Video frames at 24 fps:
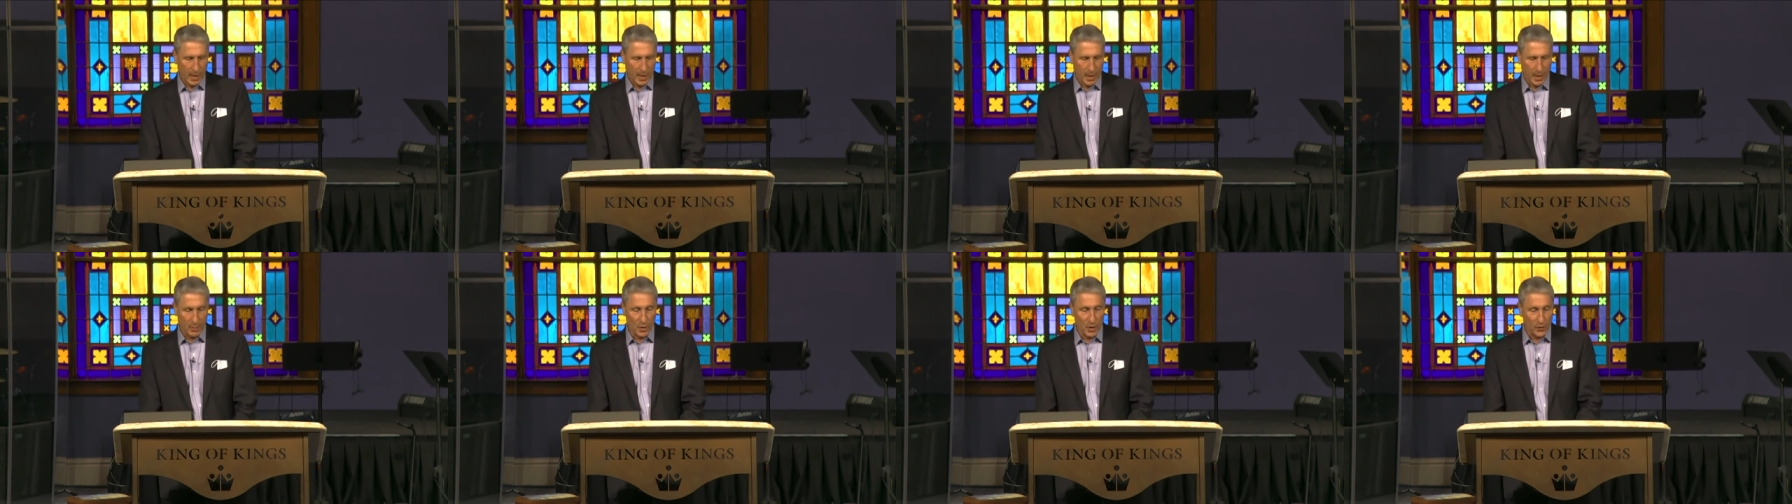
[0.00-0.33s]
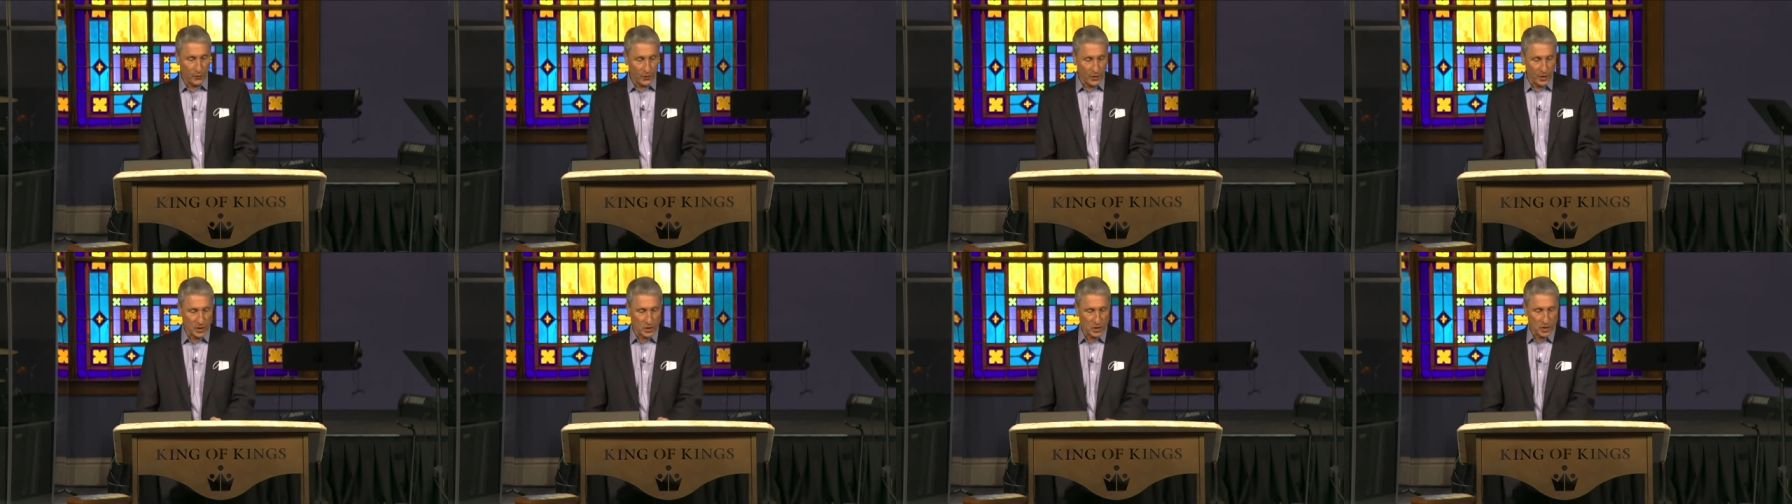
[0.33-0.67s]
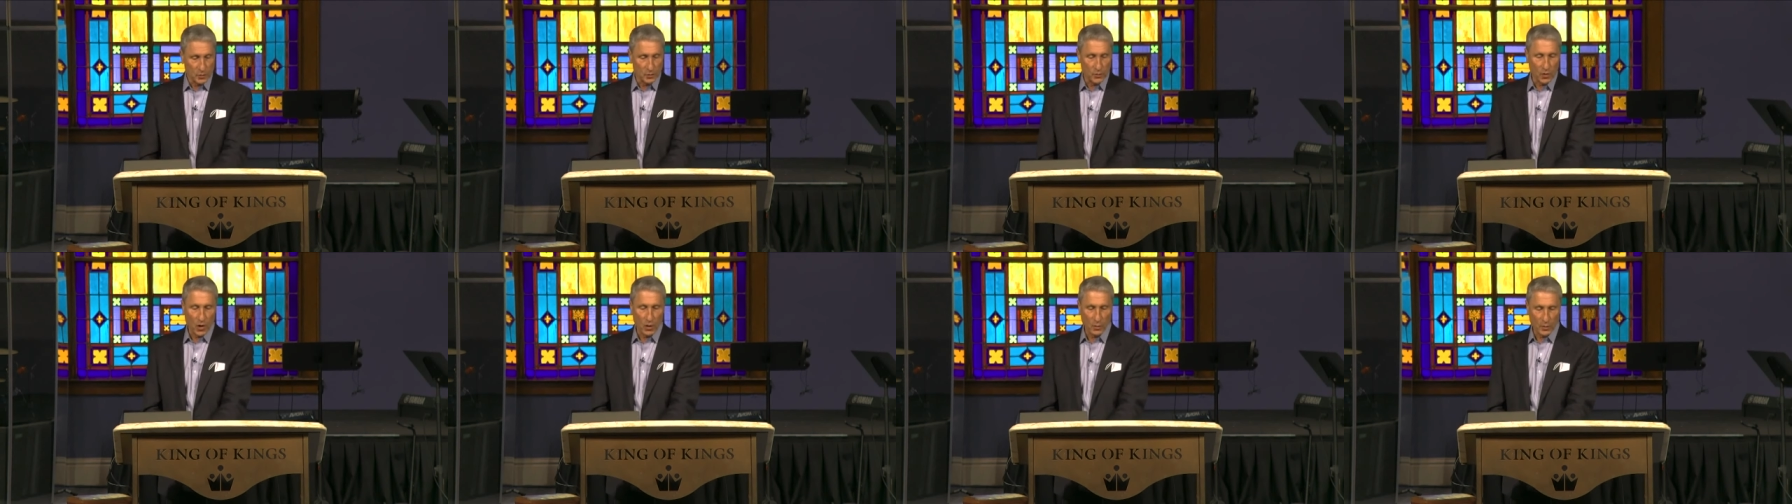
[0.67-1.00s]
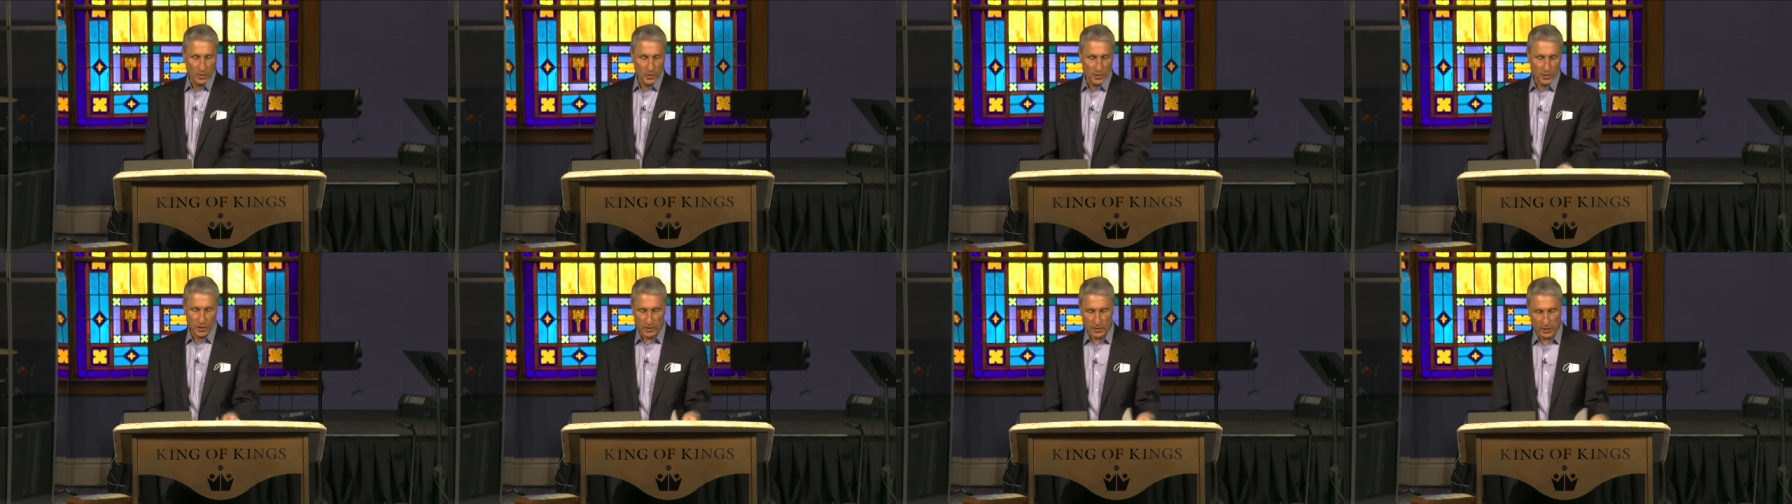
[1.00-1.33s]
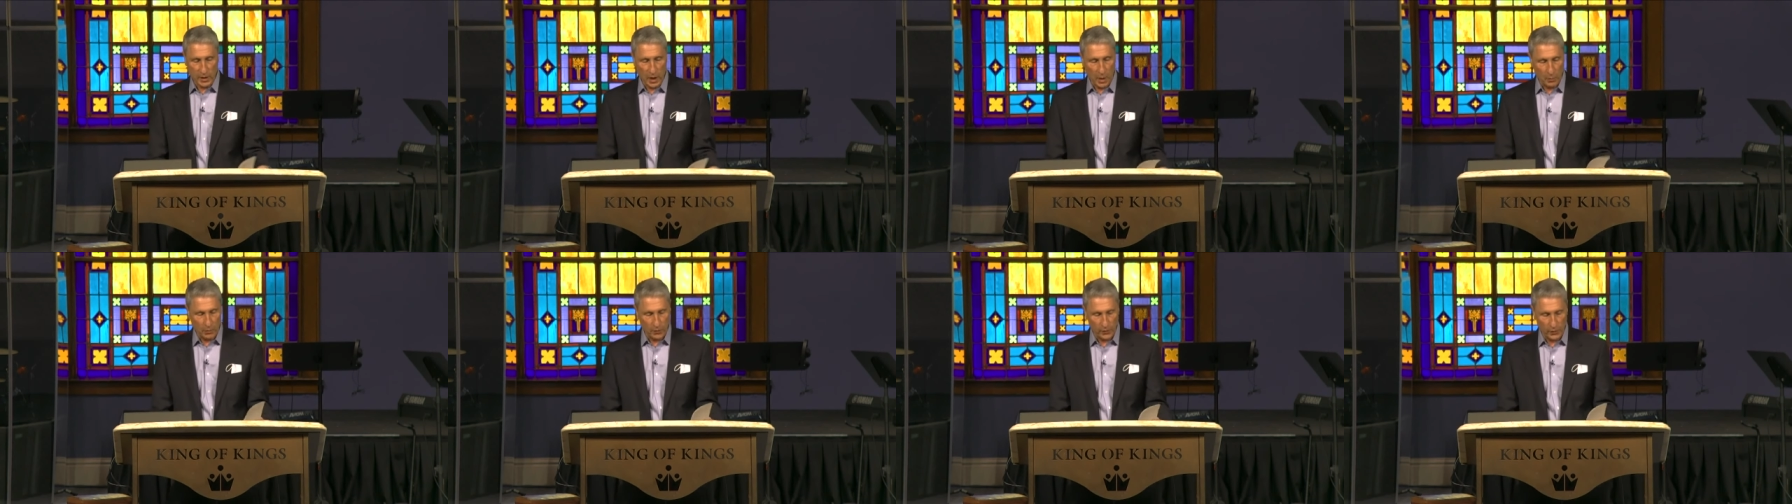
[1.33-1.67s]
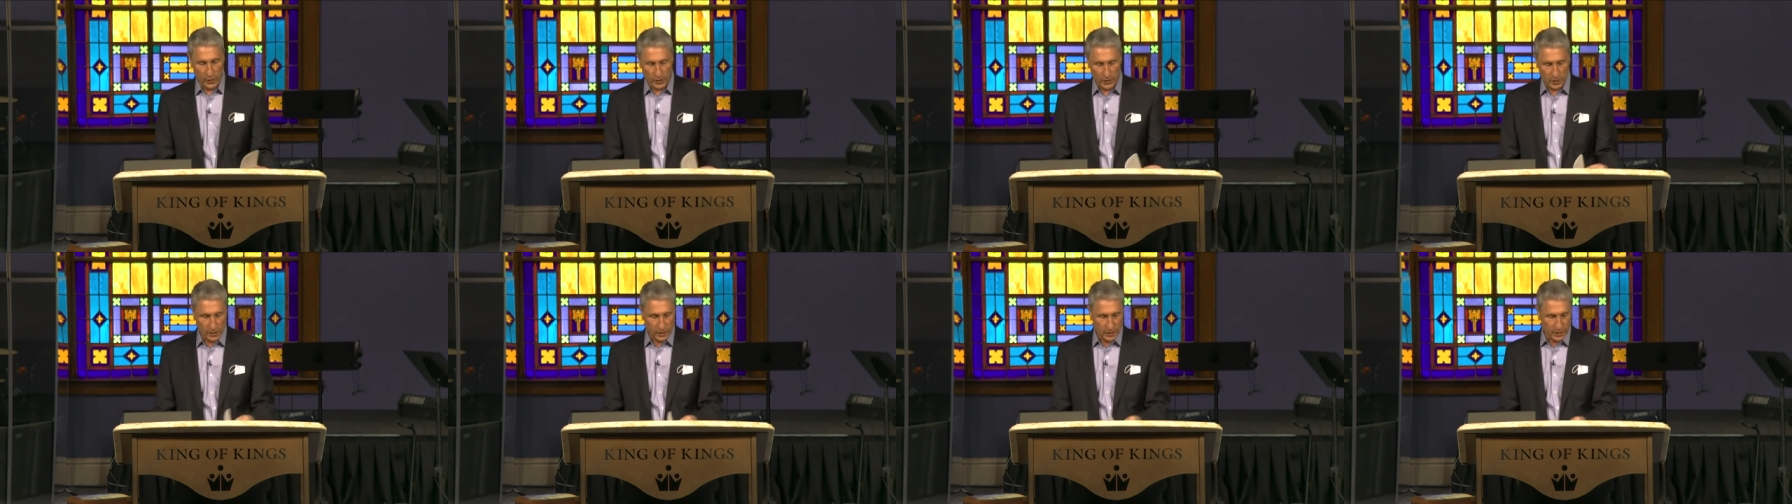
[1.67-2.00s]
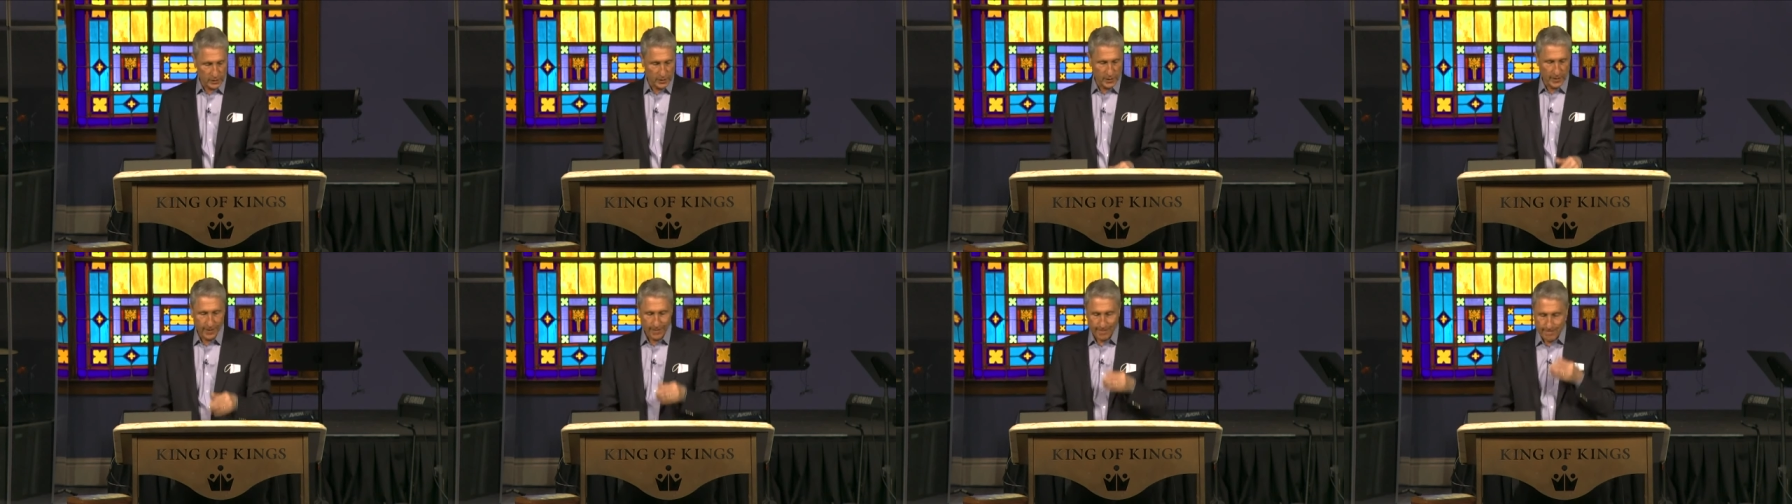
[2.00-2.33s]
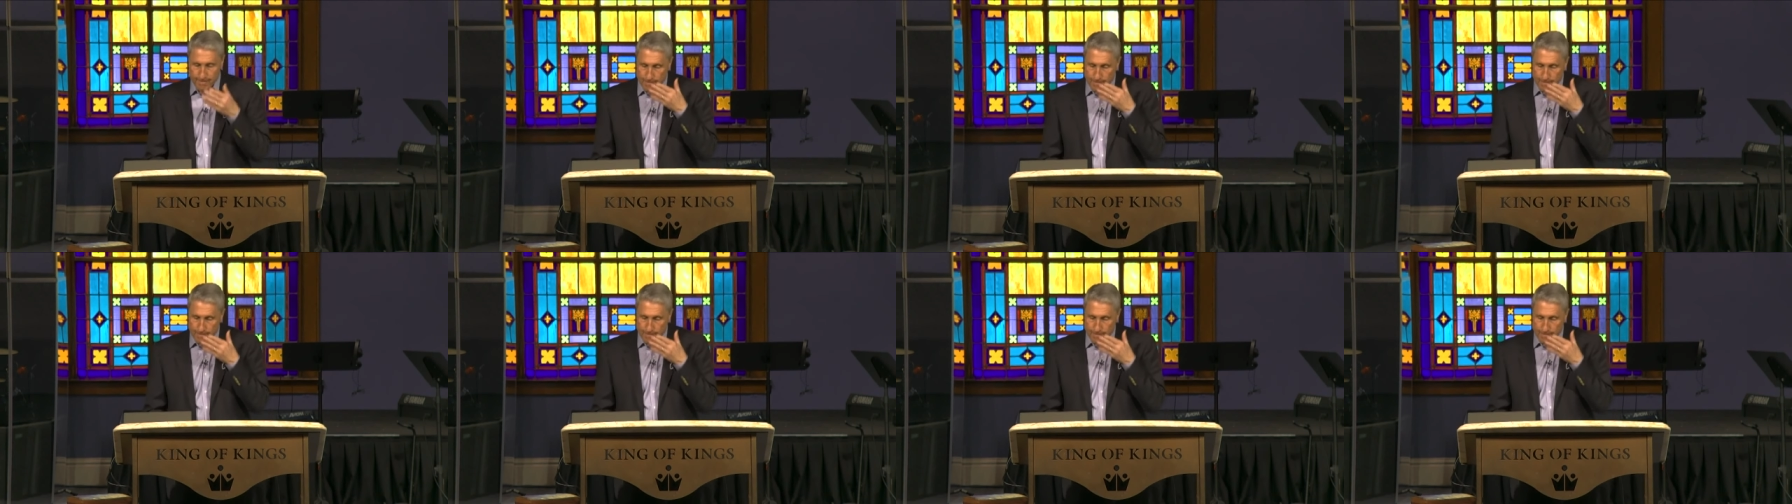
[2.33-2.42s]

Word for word: I'm going to finish in Romans, just a couple verses.